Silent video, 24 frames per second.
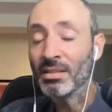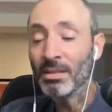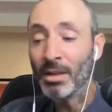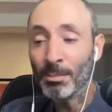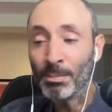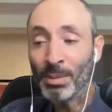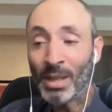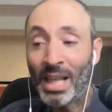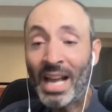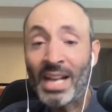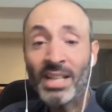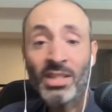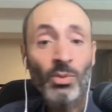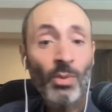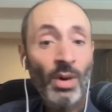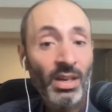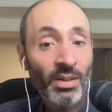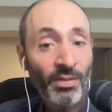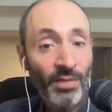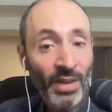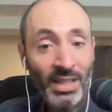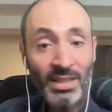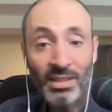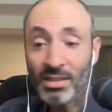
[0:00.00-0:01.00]
a black swan
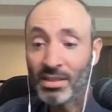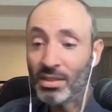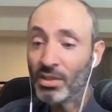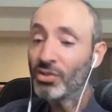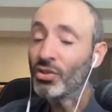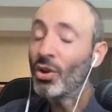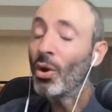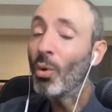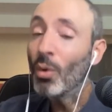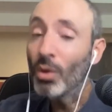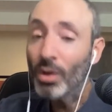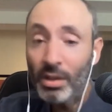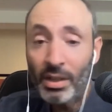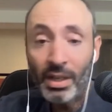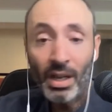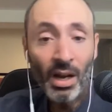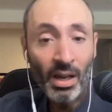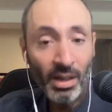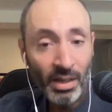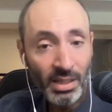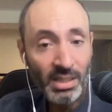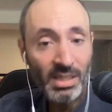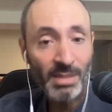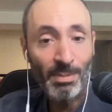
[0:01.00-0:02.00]
event is a totally
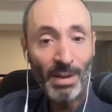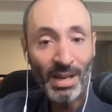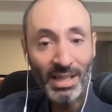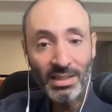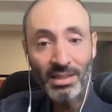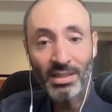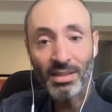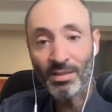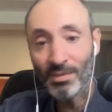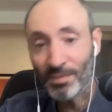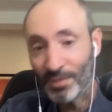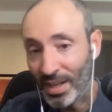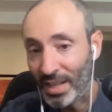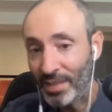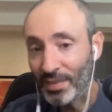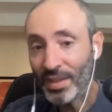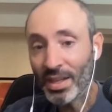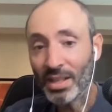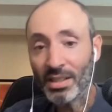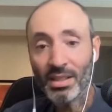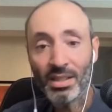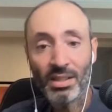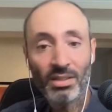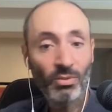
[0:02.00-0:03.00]
unexpected event
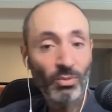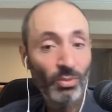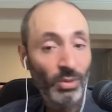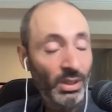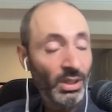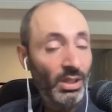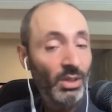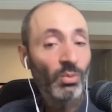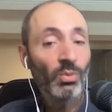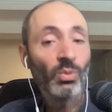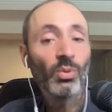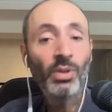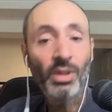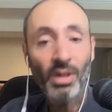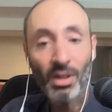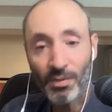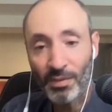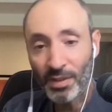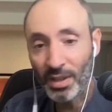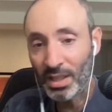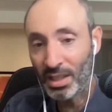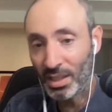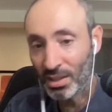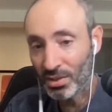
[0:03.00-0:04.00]
that can really ruin our
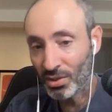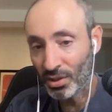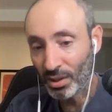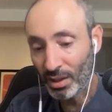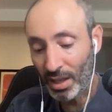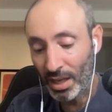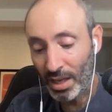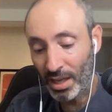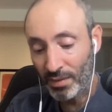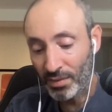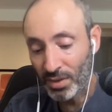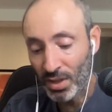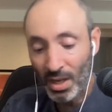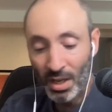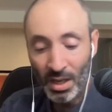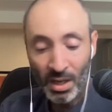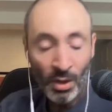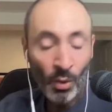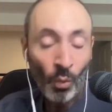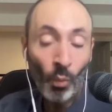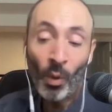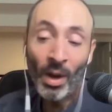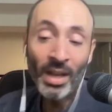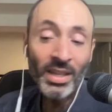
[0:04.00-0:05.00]
financial lives.
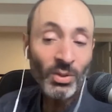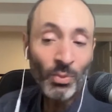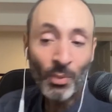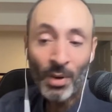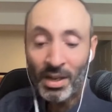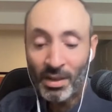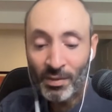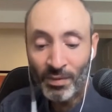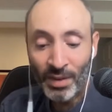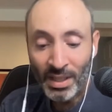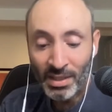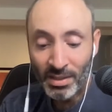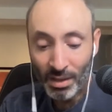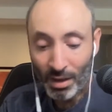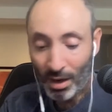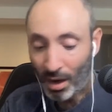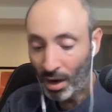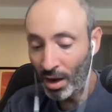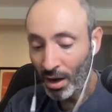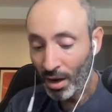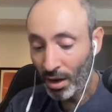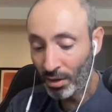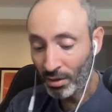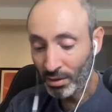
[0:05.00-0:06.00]
White swan events
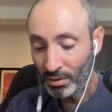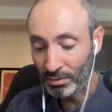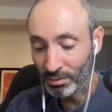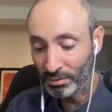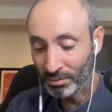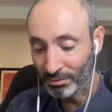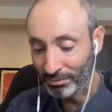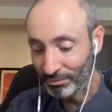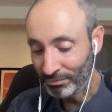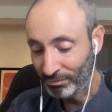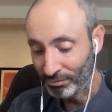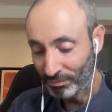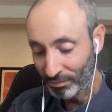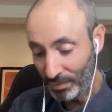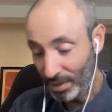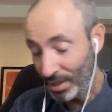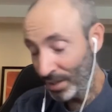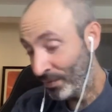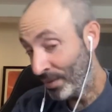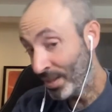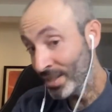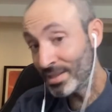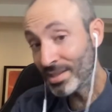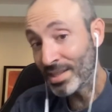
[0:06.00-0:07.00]
are
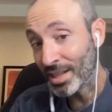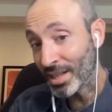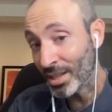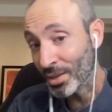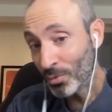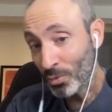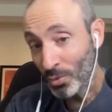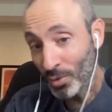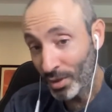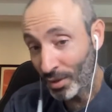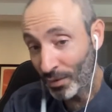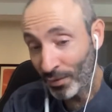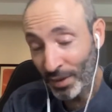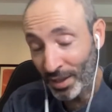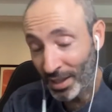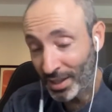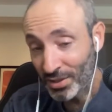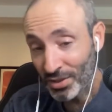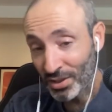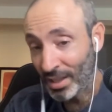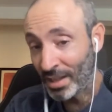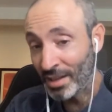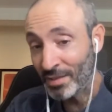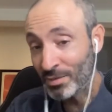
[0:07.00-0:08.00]
events that can ruin our
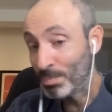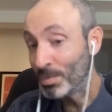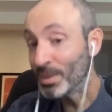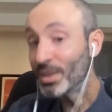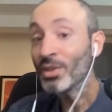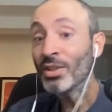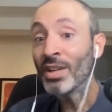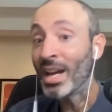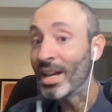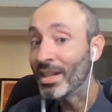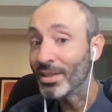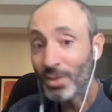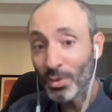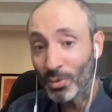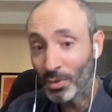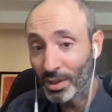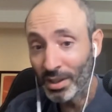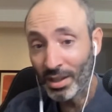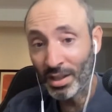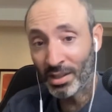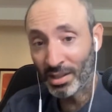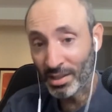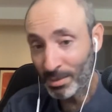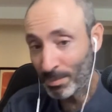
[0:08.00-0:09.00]
financial lives, but they're not totally
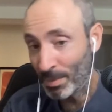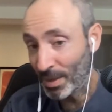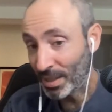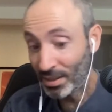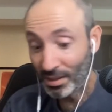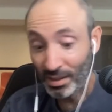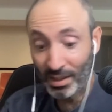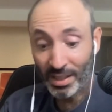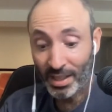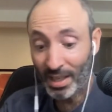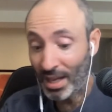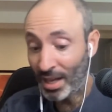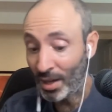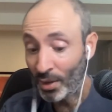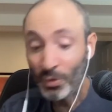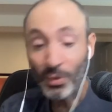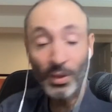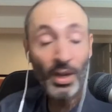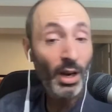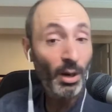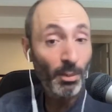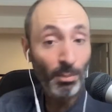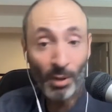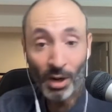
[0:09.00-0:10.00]
unexpected, like a
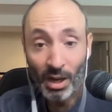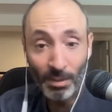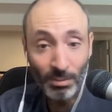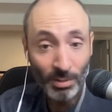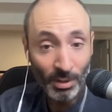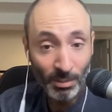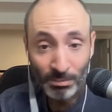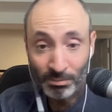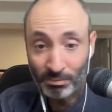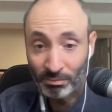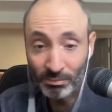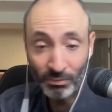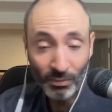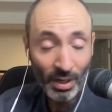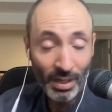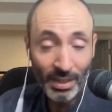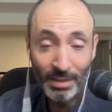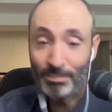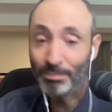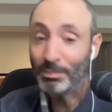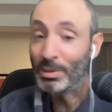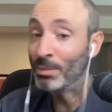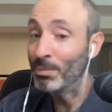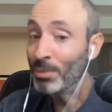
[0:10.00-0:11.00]
healthcare problem,
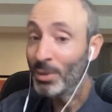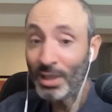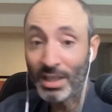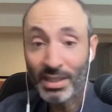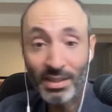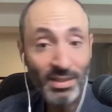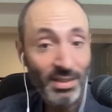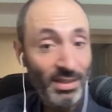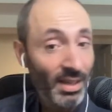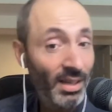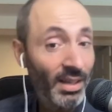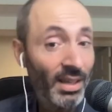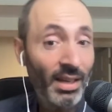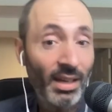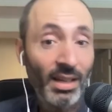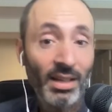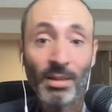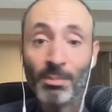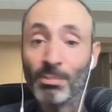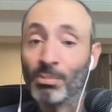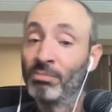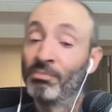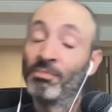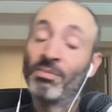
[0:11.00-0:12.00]
right? People get sick and end
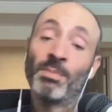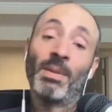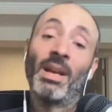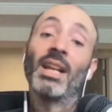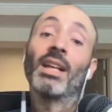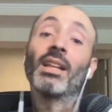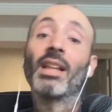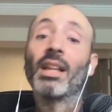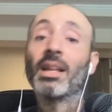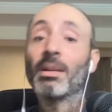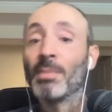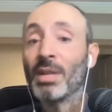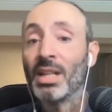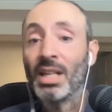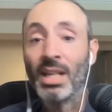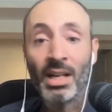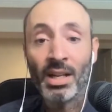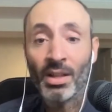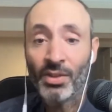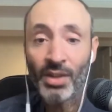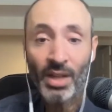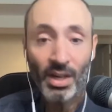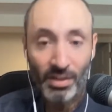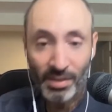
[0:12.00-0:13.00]
up spending a lot of money on
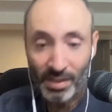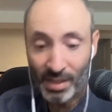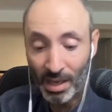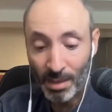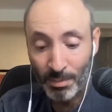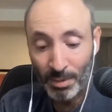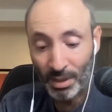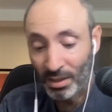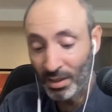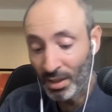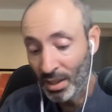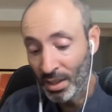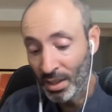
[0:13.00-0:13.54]
healthcare. It's common.